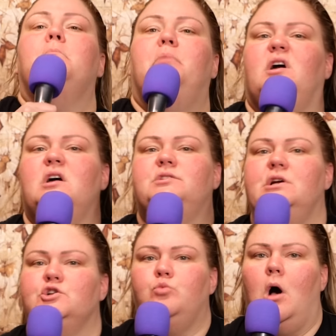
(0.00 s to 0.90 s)
Because
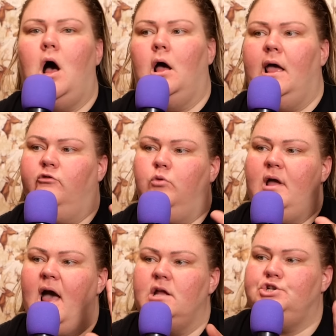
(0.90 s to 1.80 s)
here's why. If
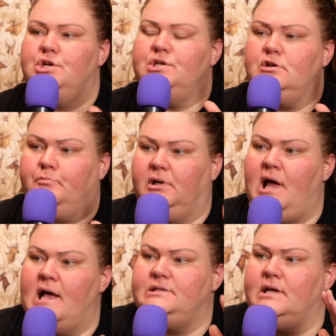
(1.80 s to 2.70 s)
we had just a
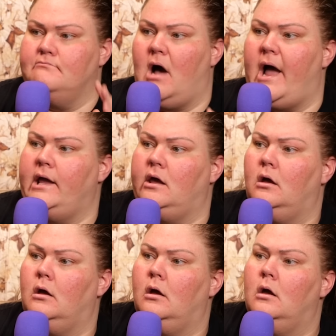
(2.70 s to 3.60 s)
plastic
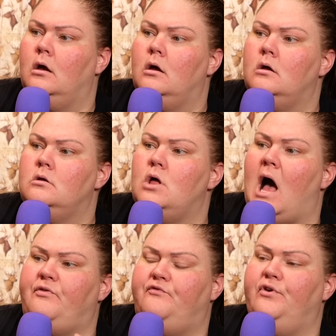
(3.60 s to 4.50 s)
mic,
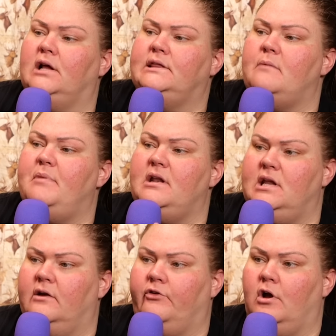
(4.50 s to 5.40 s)
I feel like that'd be
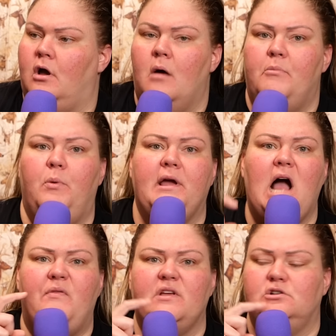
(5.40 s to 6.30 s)
different. But we
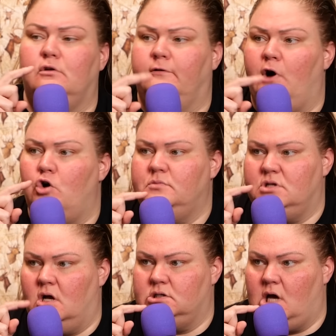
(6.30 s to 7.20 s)
got these little
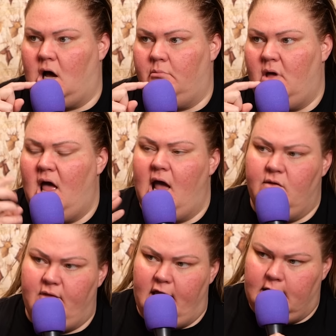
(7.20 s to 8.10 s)
foams on top,
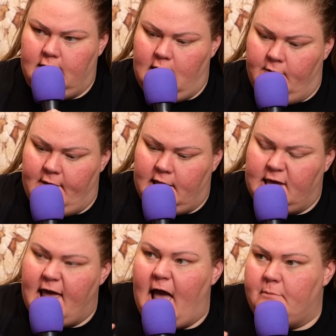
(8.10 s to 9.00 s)
and they and they
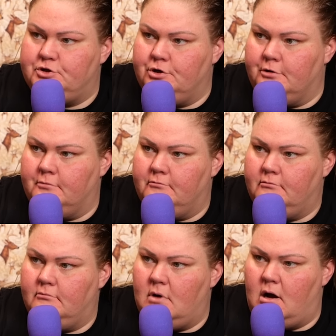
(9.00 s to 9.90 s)
capture
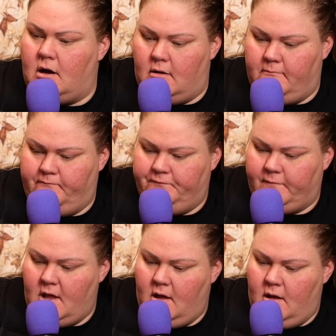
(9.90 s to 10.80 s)
uh,
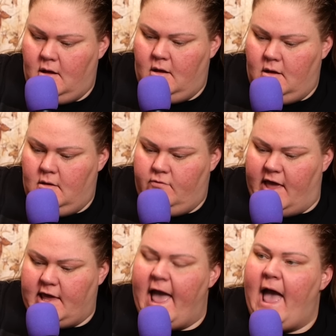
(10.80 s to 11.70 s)

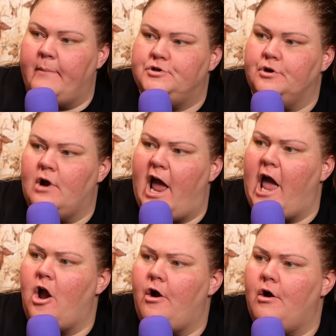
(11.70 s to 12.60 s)
they capture
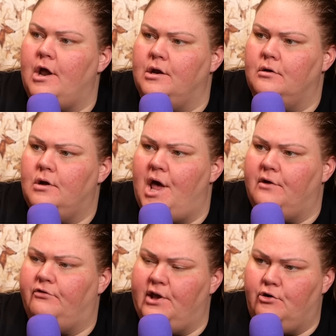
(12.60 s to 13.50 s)
air and
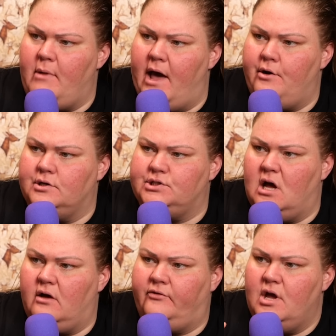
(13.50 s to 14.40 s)
and fecal matter and
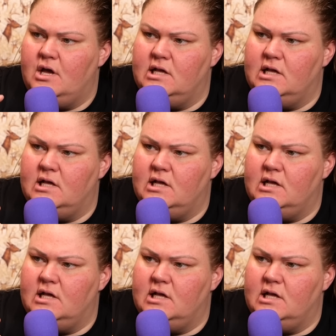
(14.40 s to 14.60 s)
stuff, mm-hmm.